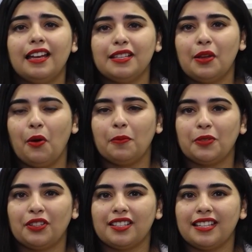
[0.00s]
is home
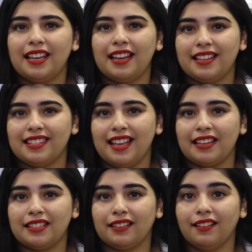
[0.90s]
to the CAA
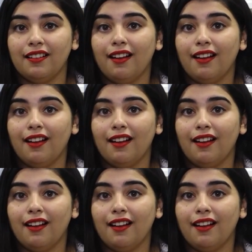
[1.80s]
Centre,